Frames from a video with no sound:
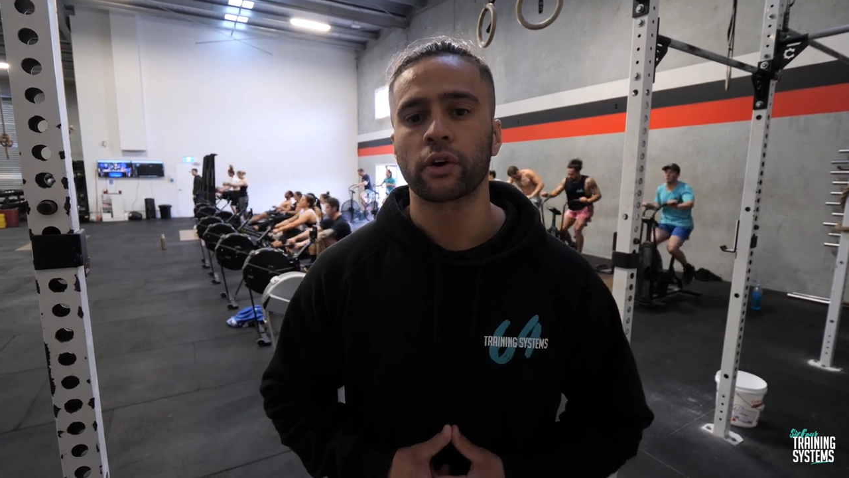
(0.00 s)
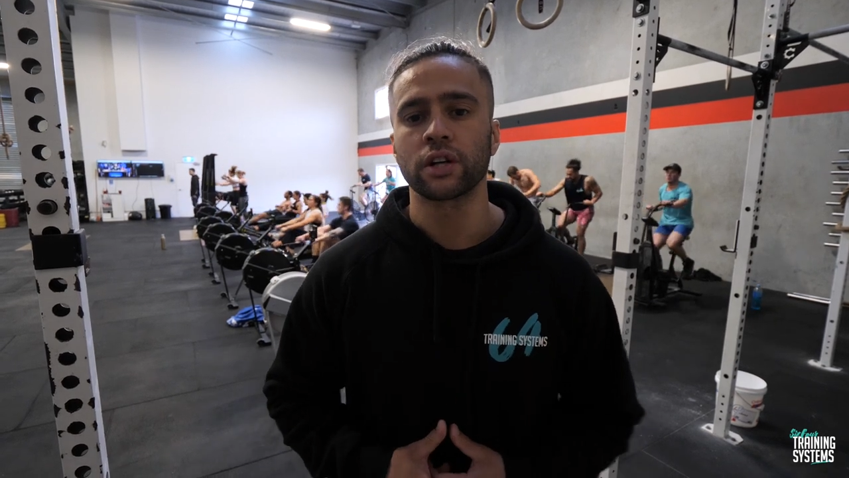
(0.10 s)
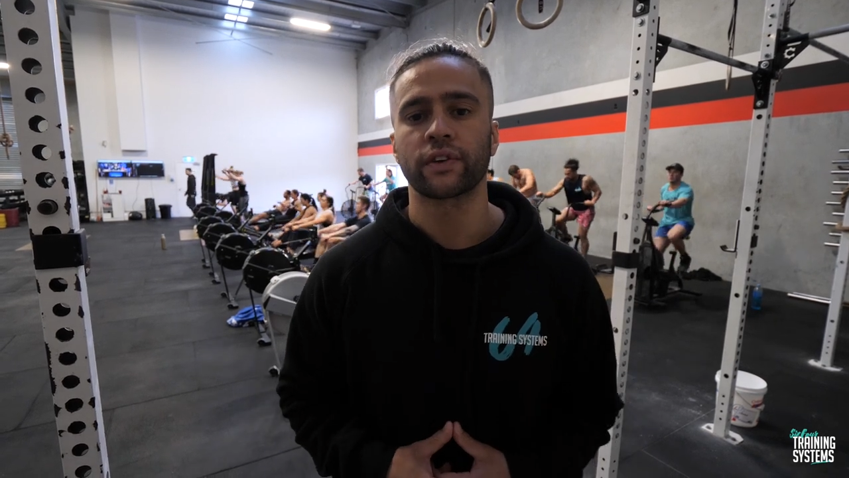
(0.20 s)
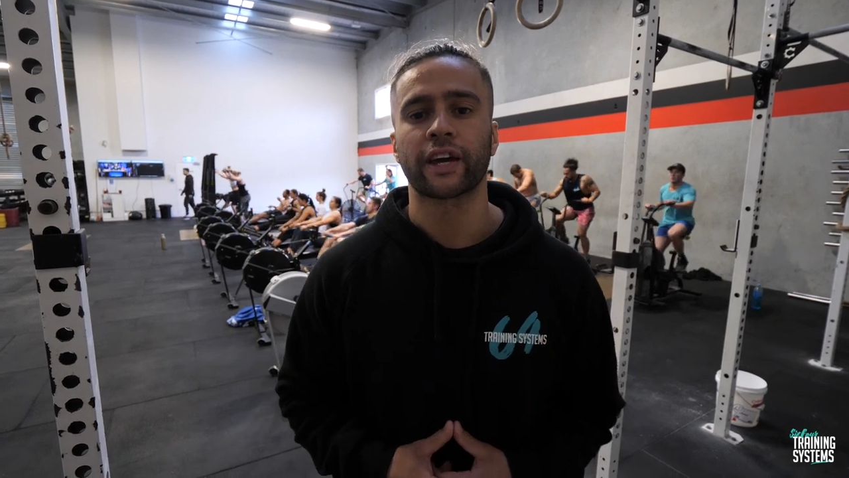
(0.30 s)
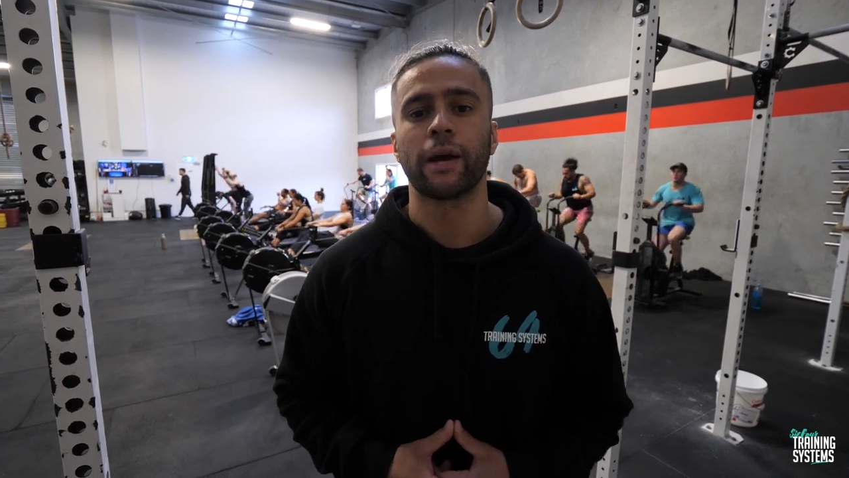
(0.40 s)
the
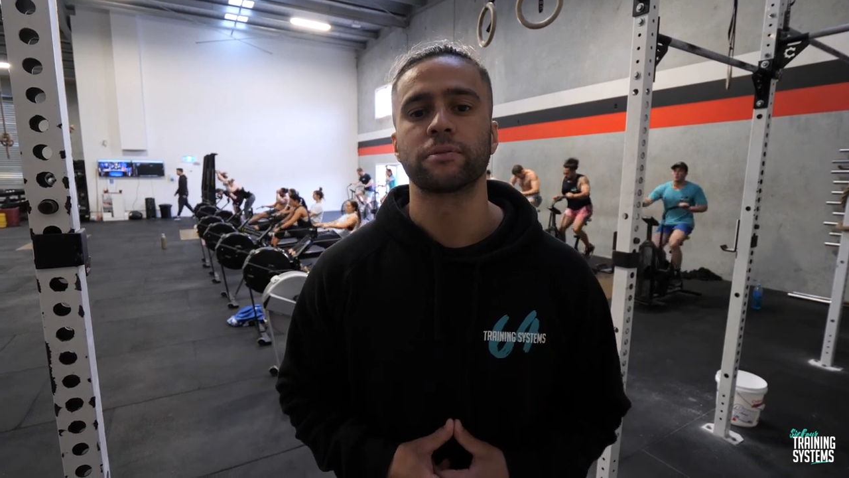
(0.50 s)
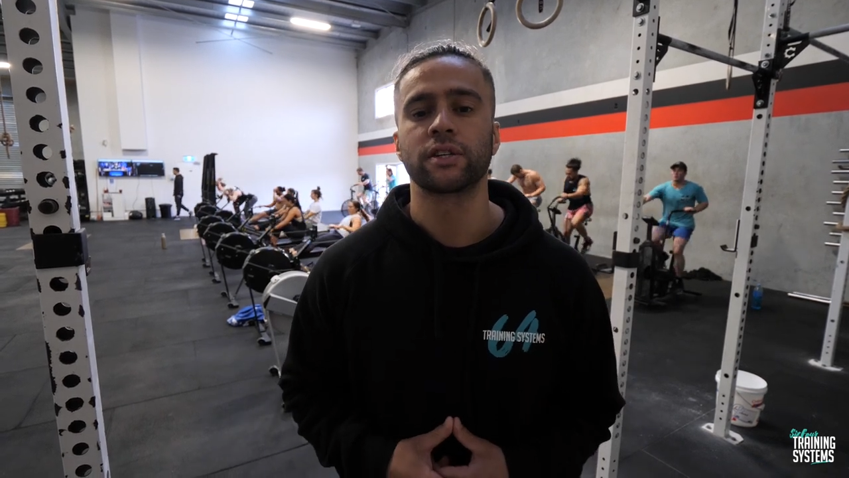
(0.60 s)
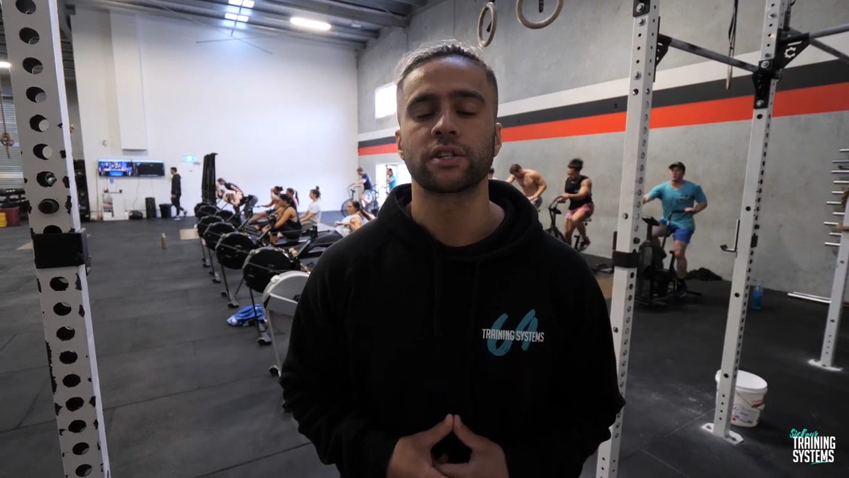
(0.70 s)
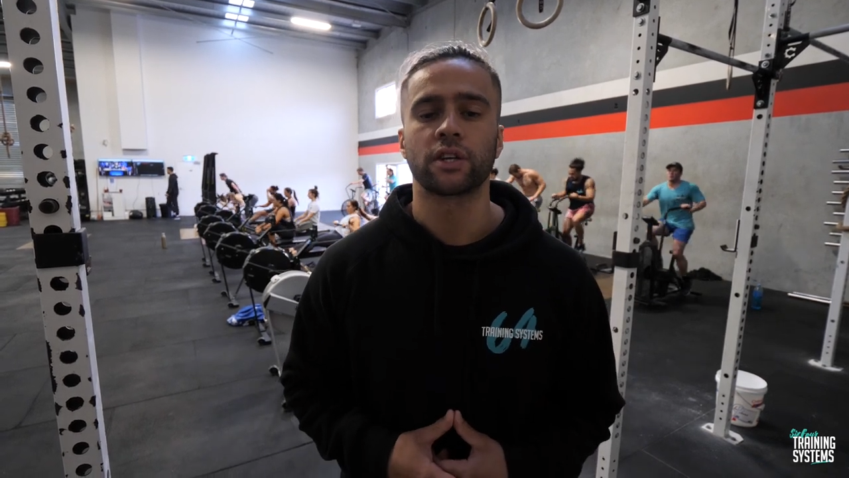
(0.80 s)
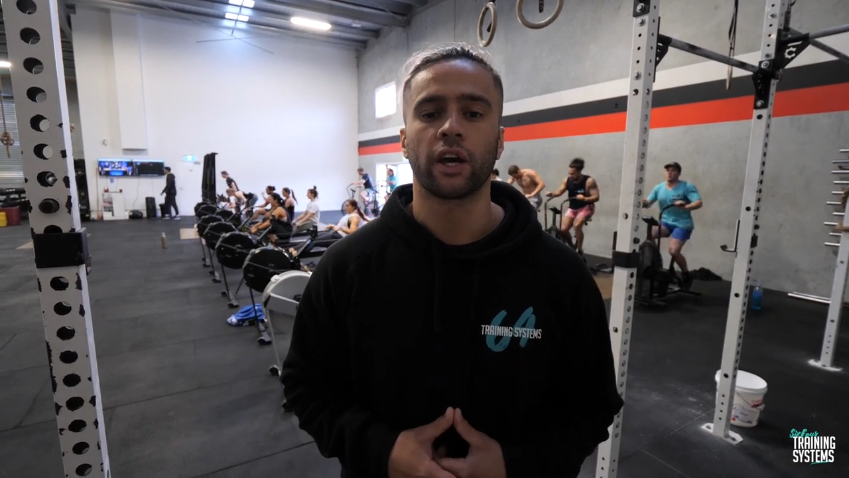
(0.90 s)
CrossFit Games
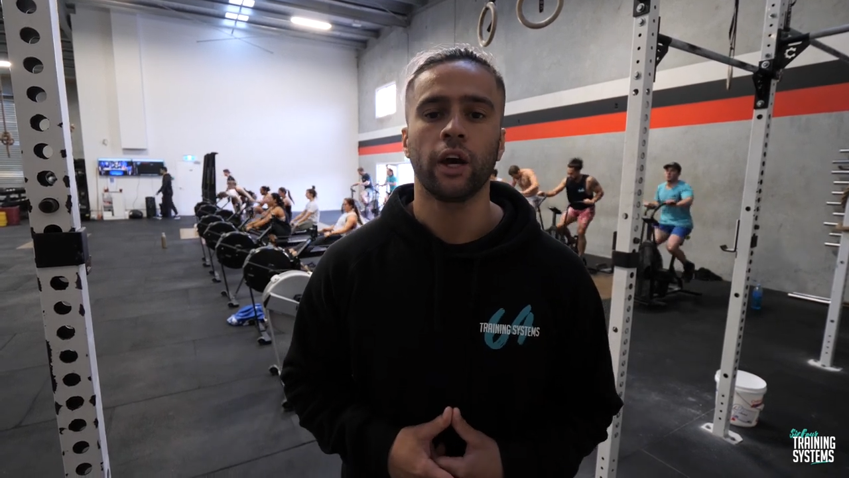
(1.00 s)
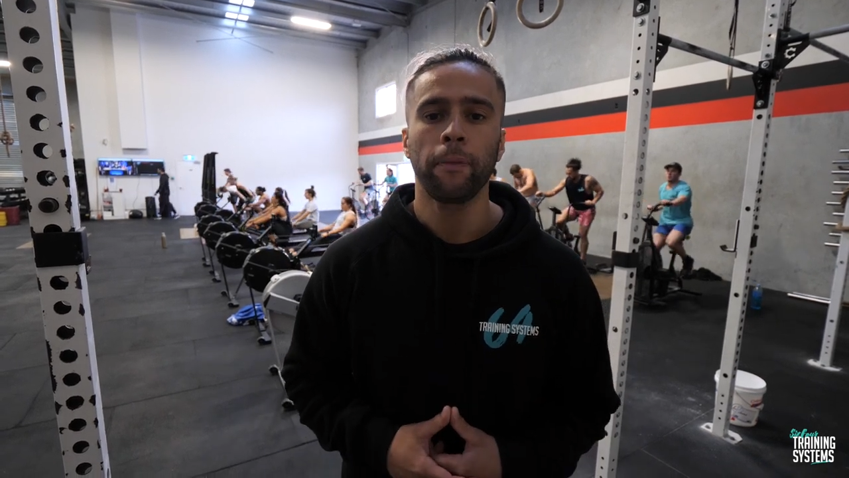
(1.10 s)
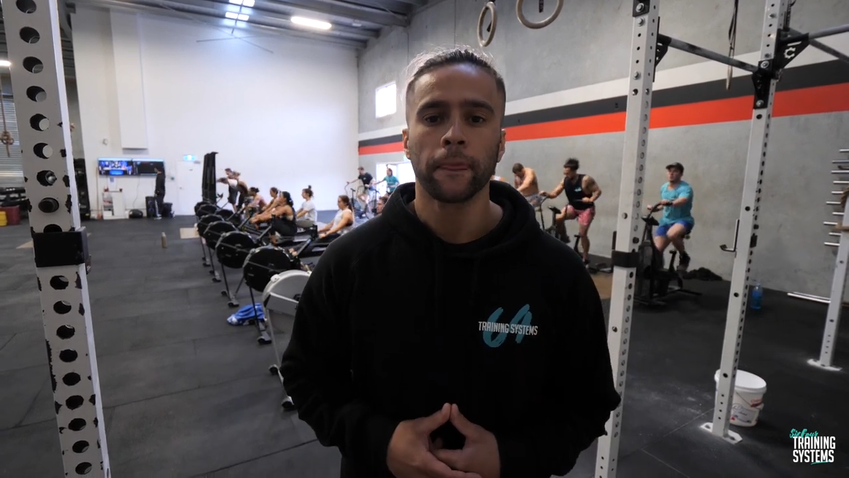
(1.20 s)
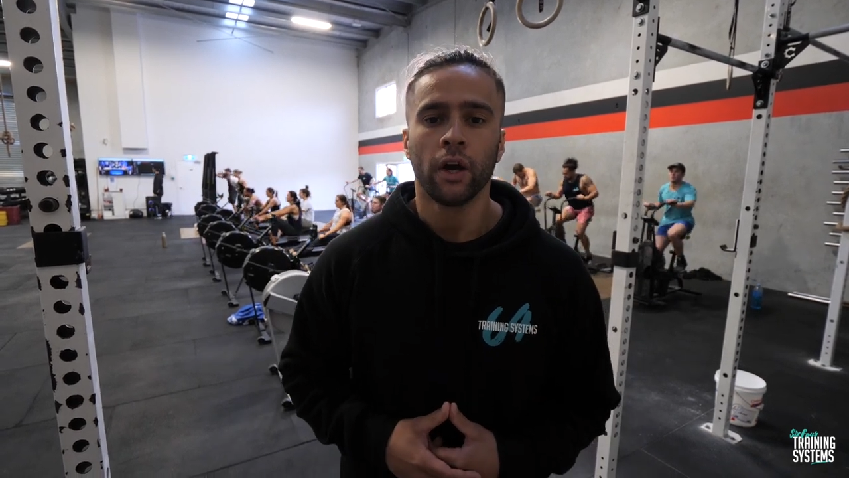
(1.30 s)
this year,